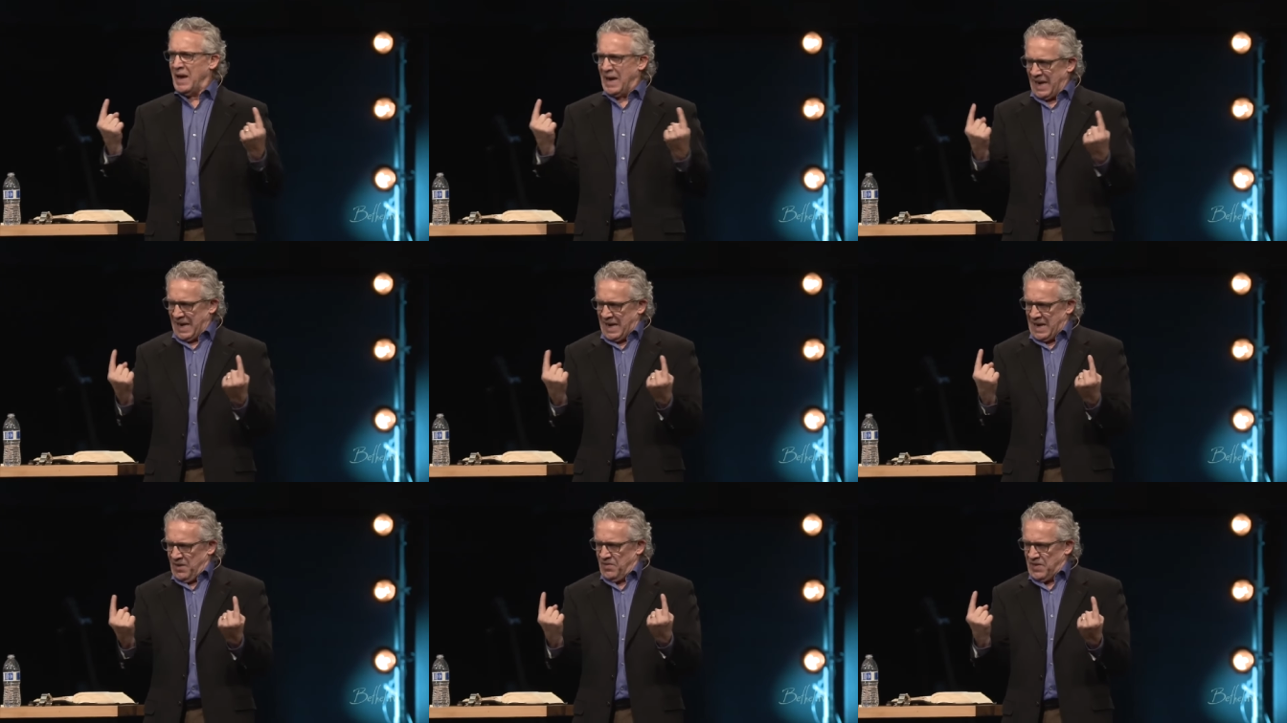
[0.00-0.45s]

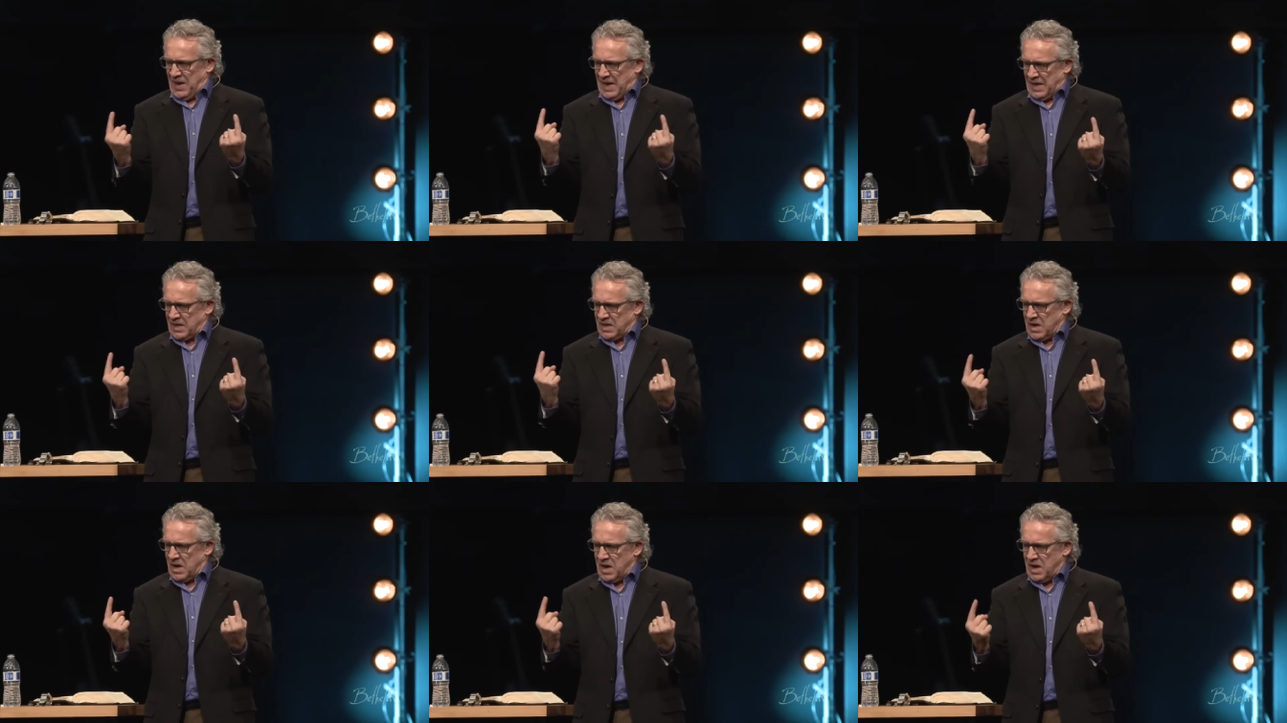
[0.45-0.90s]
In
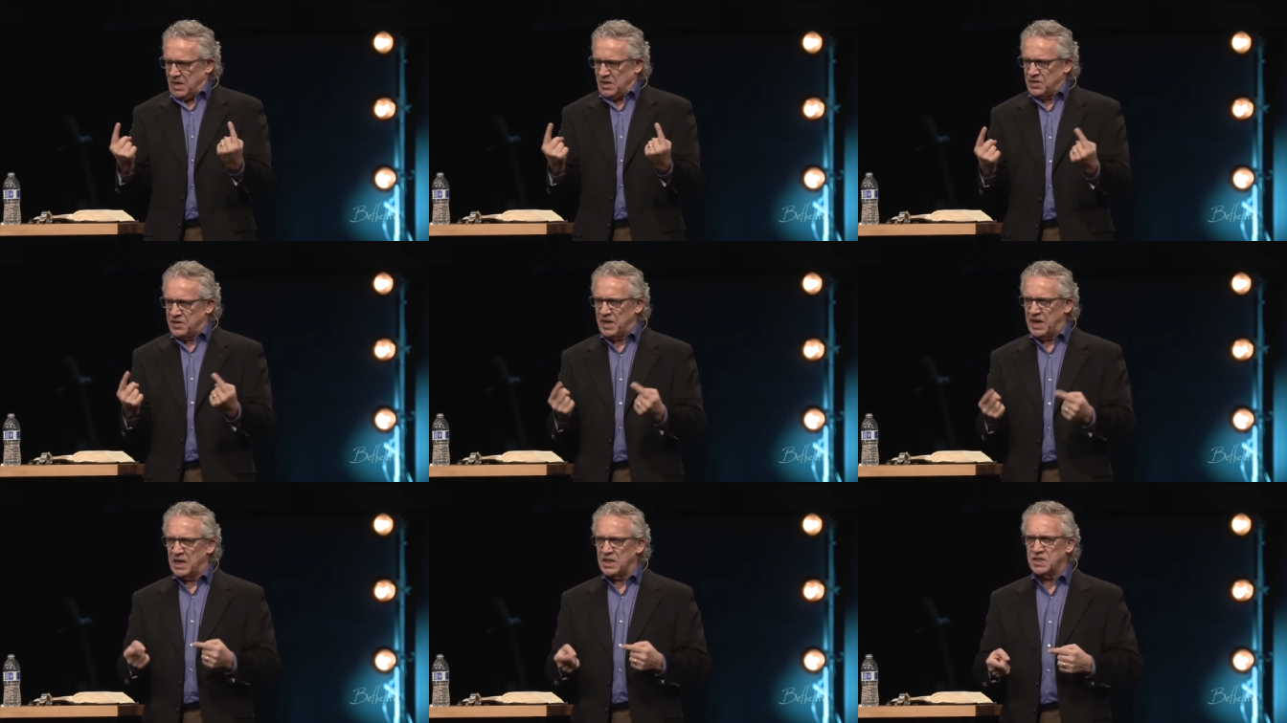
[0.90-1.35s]
that
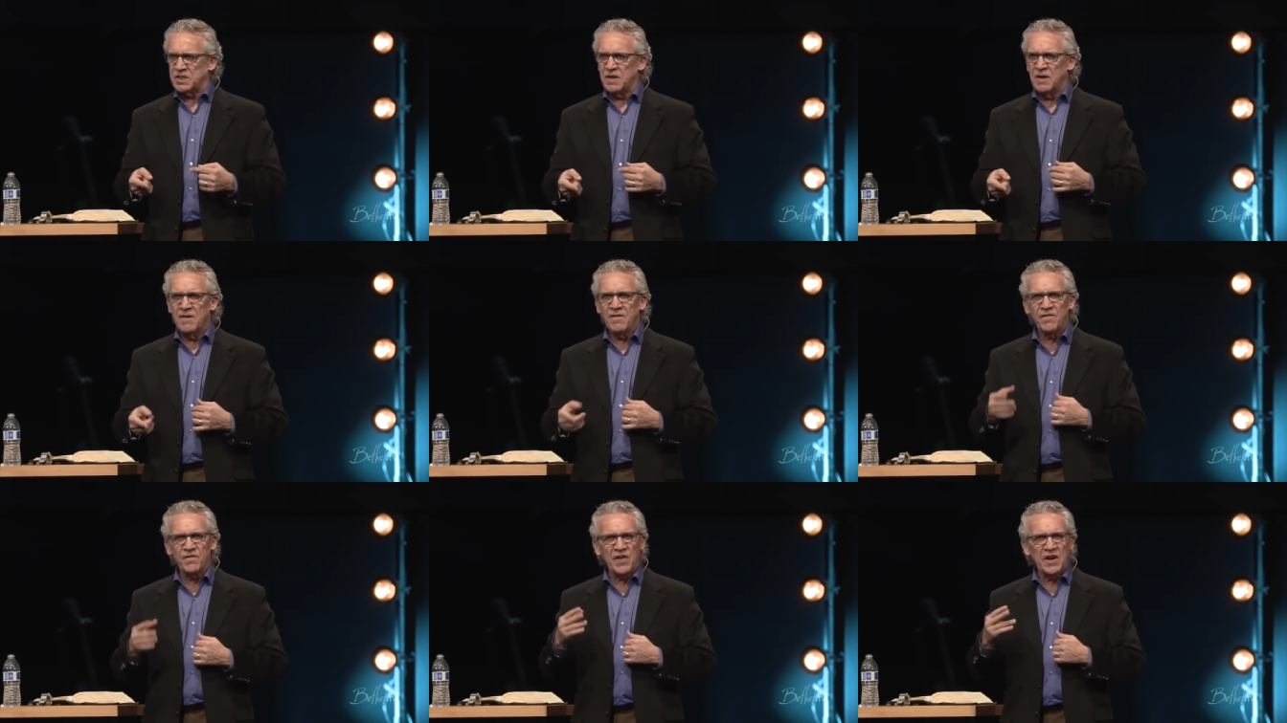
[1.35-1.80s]
context,
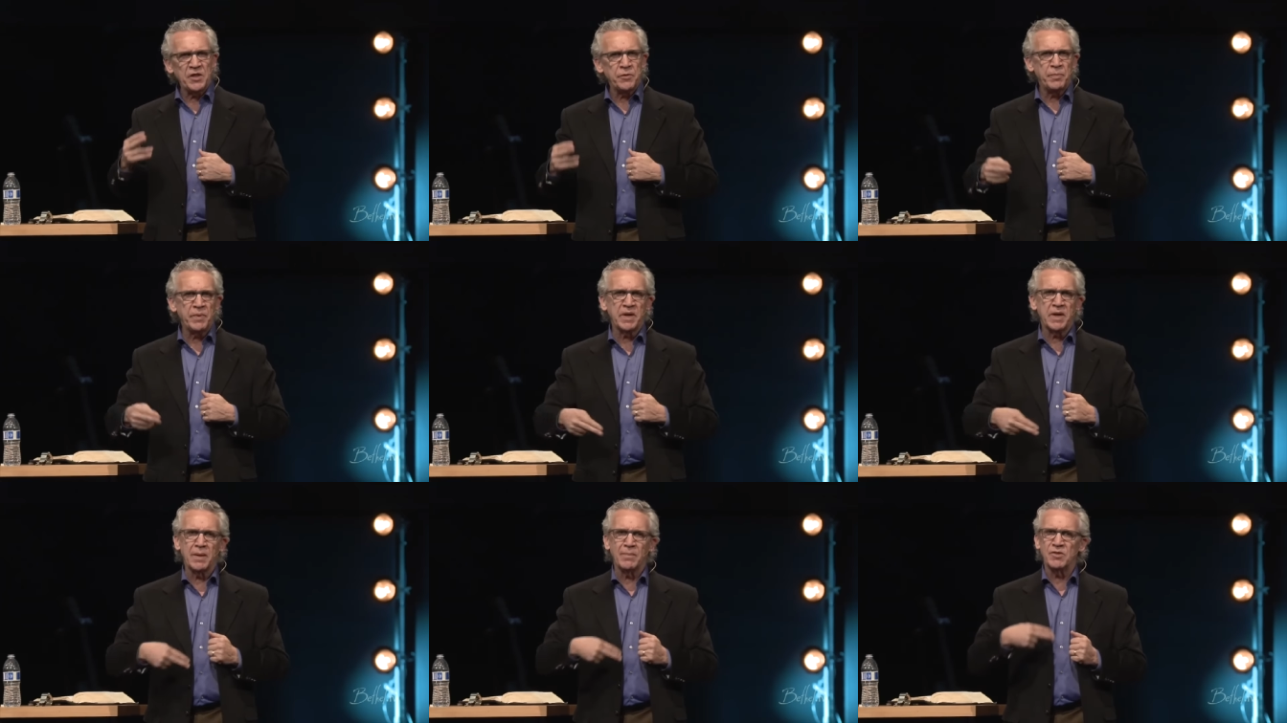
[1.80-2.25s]
faith
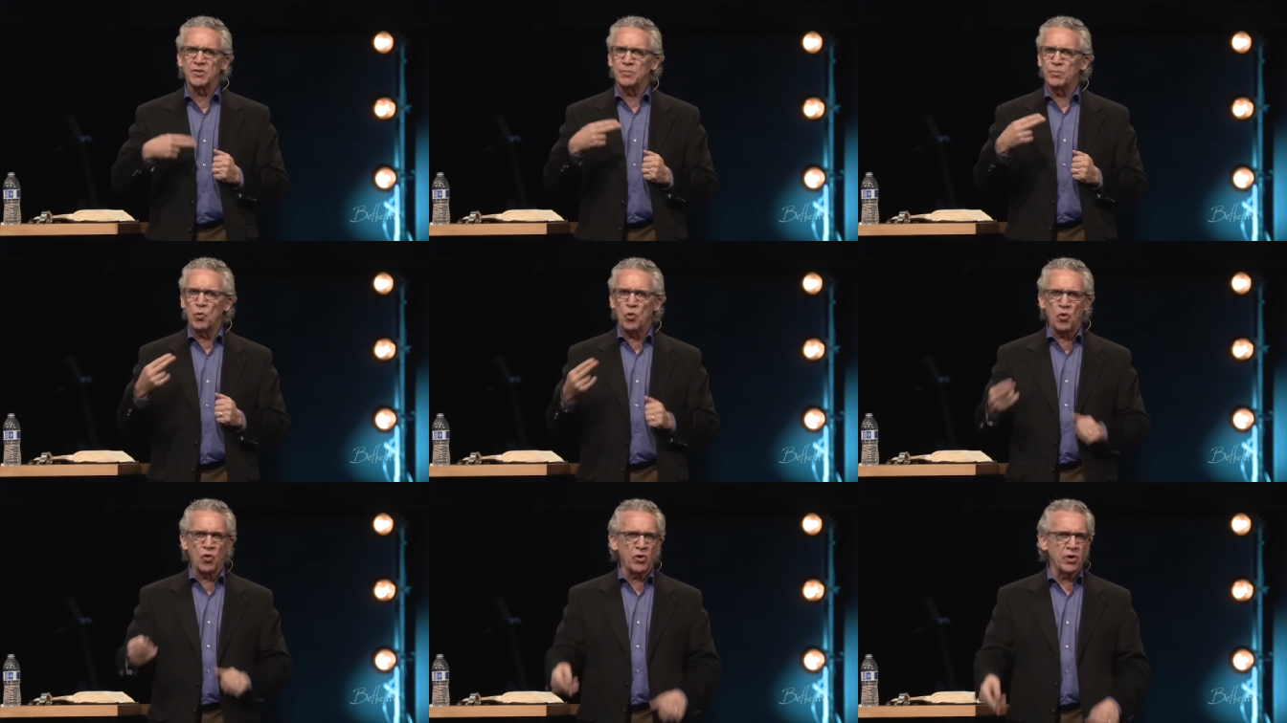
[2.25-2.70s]
becomes
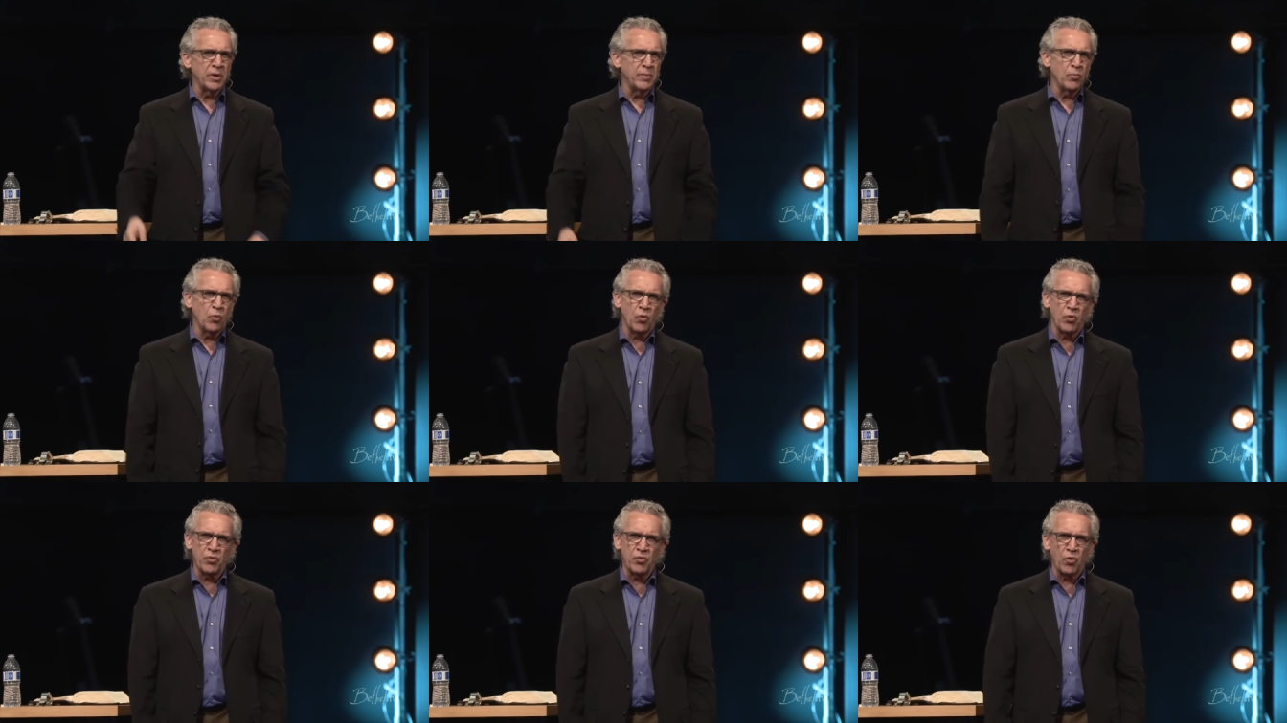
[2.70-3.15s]
more and
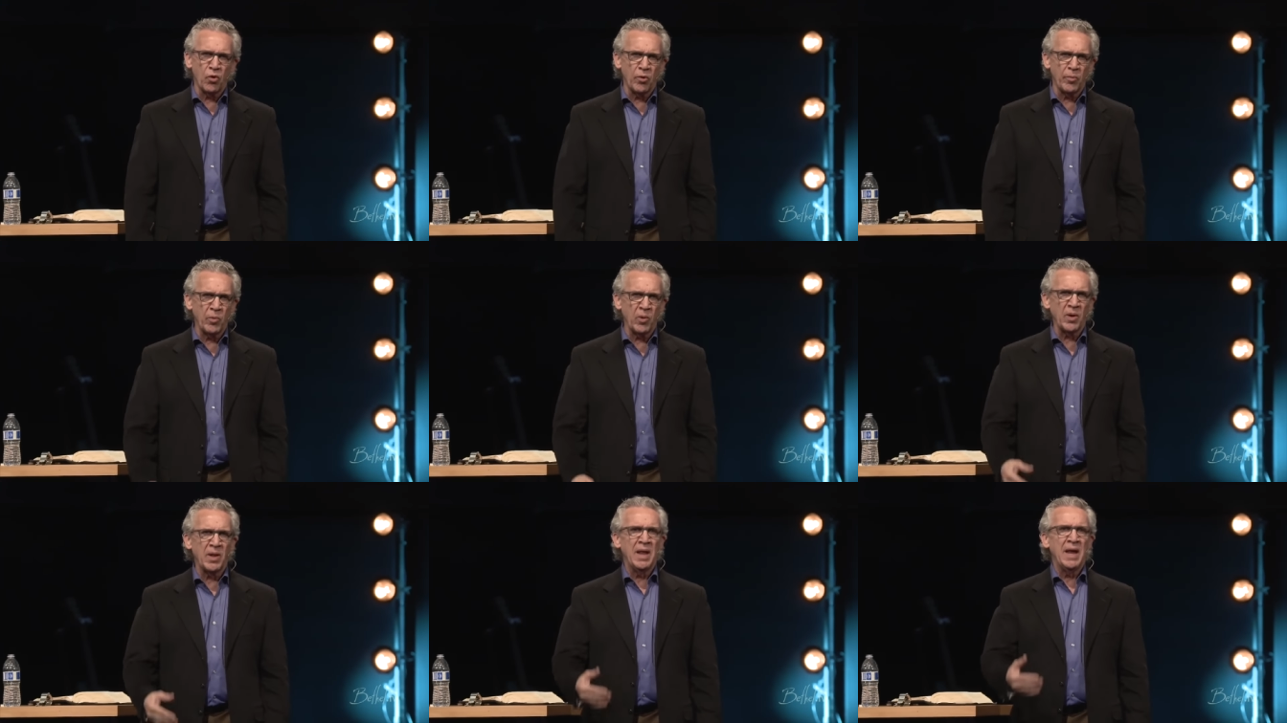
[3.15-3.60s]
more
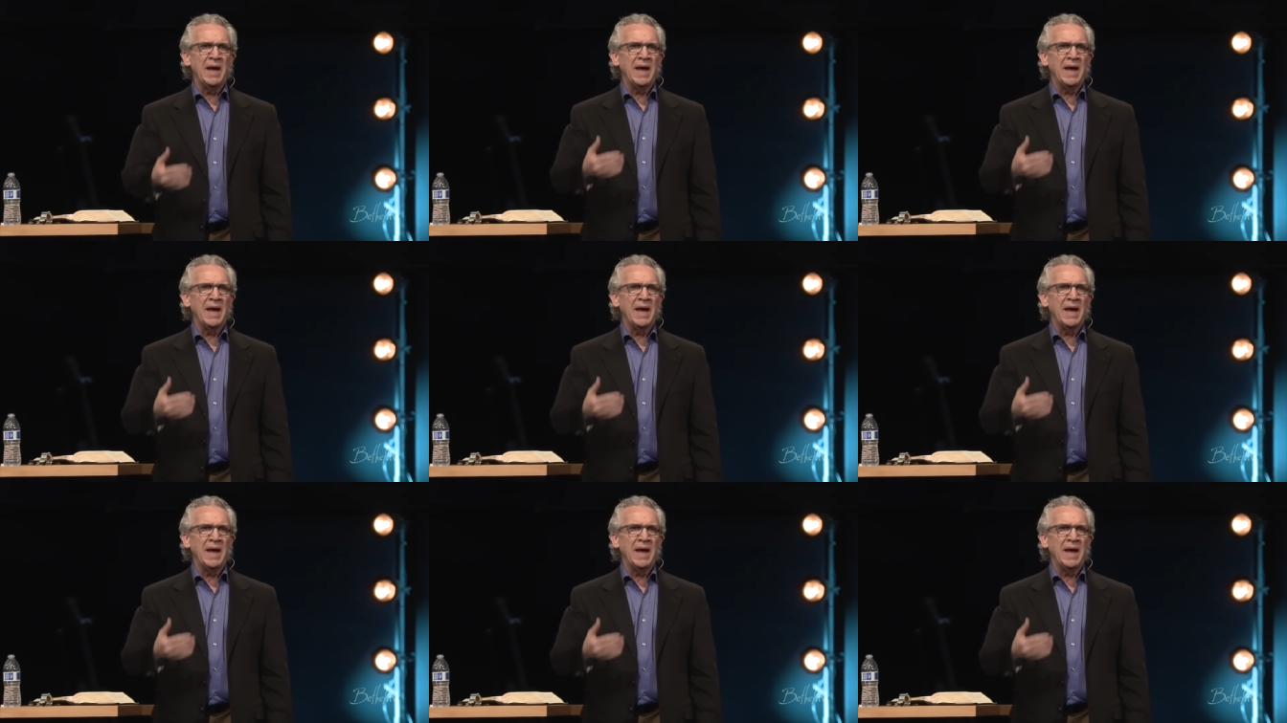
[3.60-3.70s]
normal,